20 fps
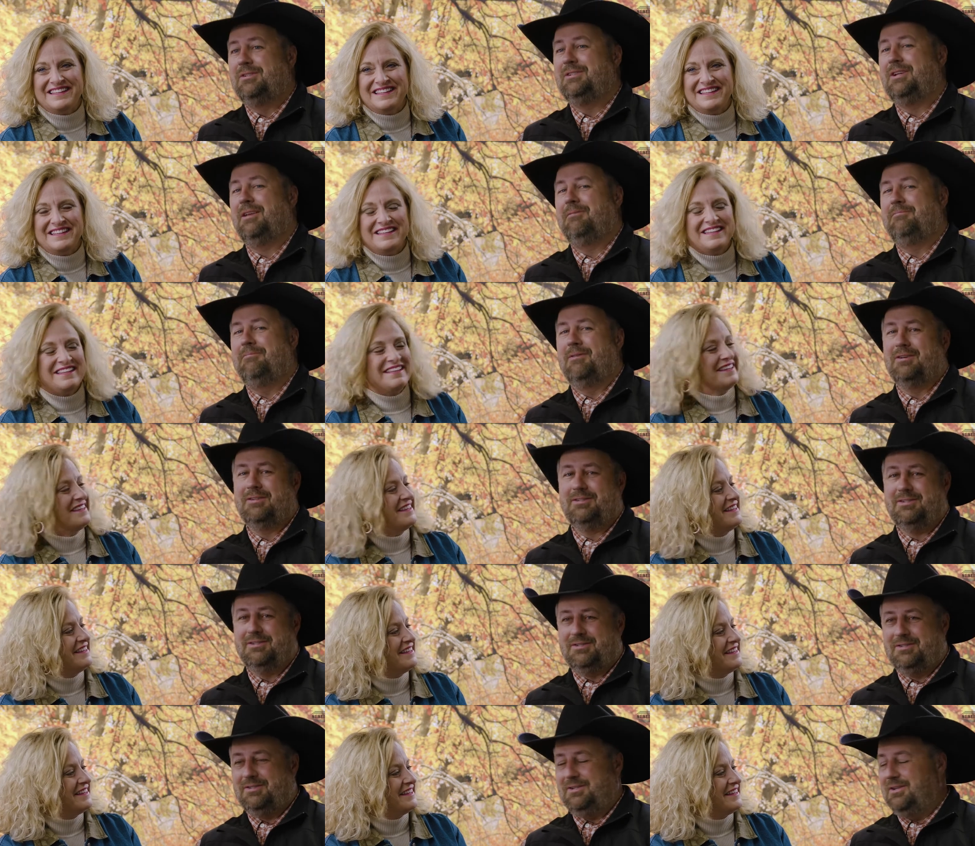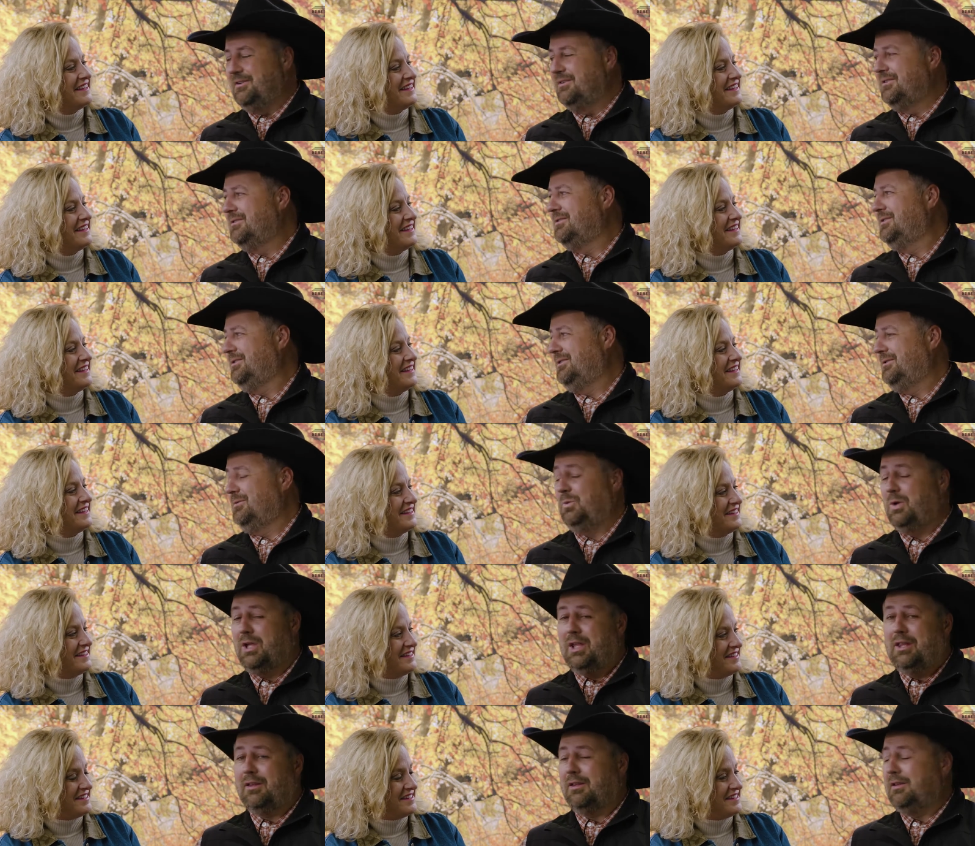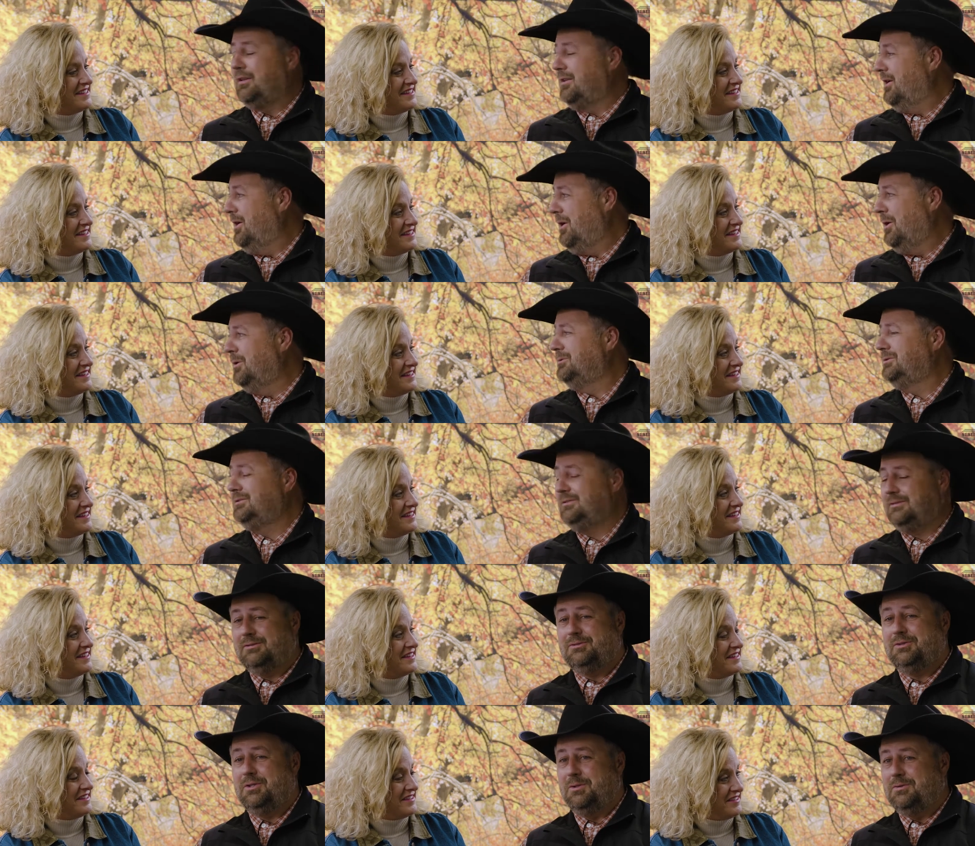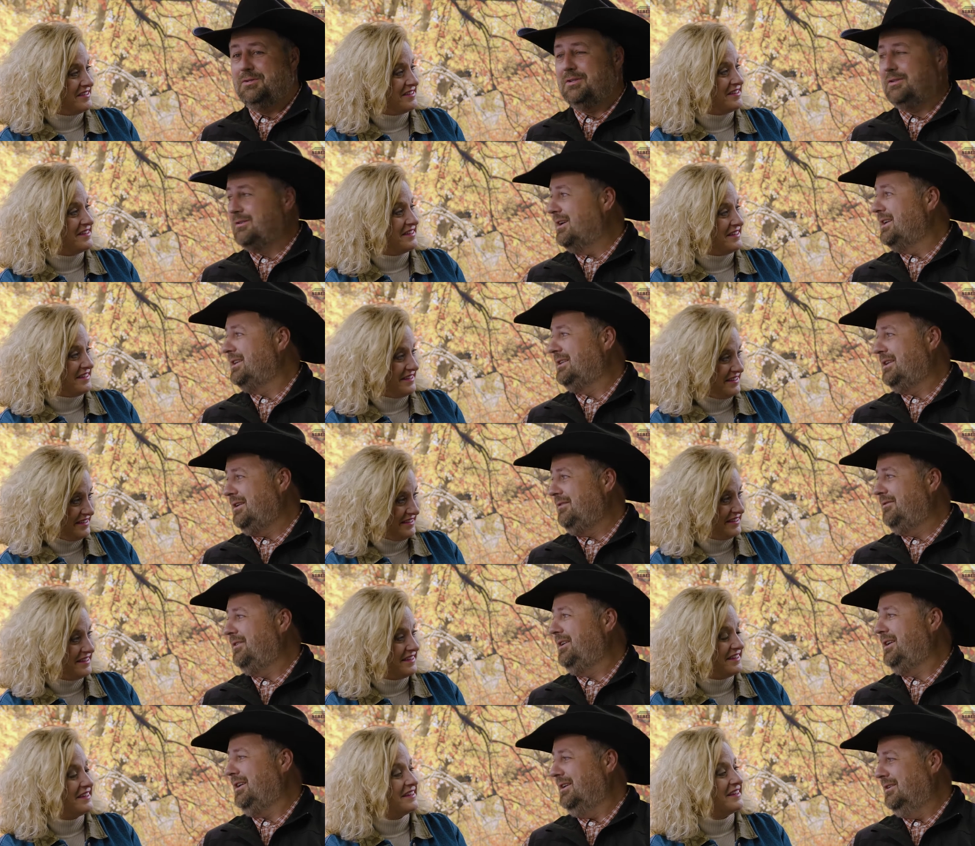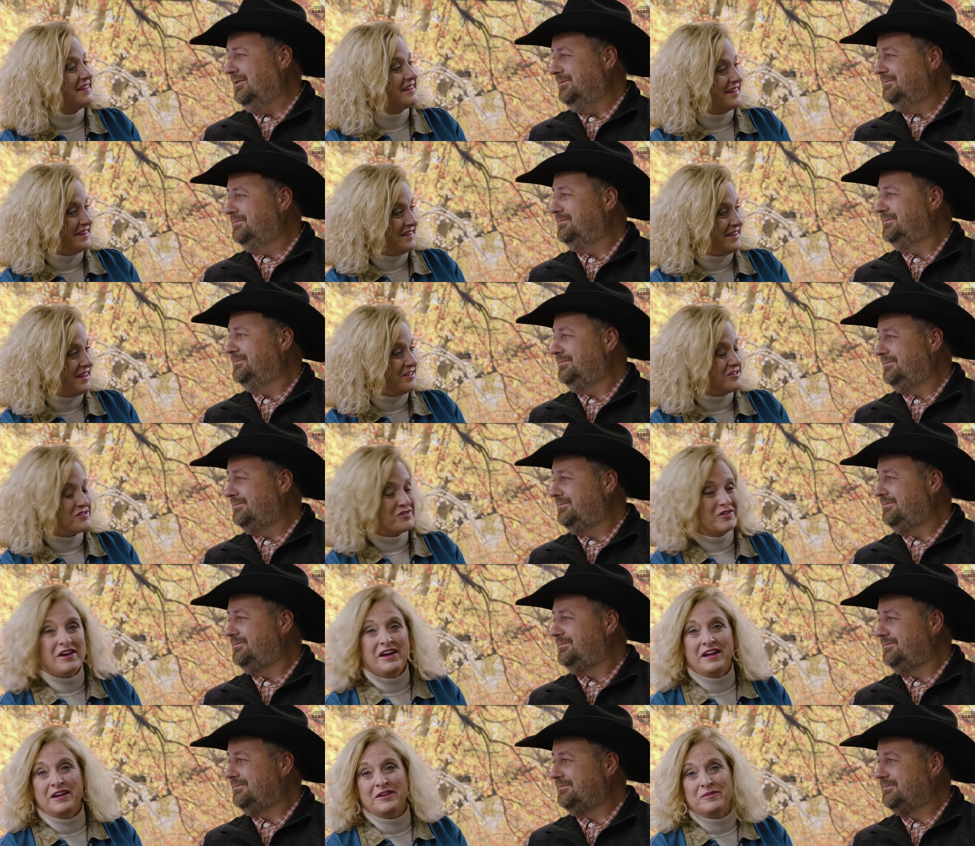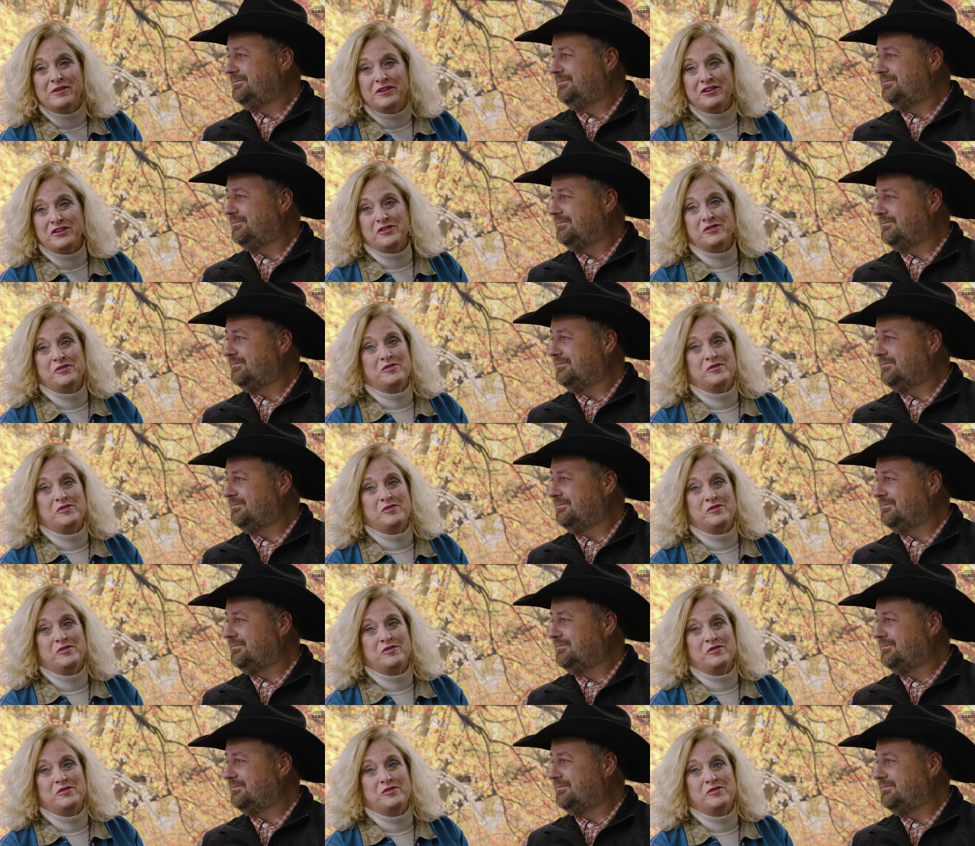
Speaker 1: We're Chad and Marsha Schearer, and we host Shoot Straight TV.
Speaker 2: That's right. We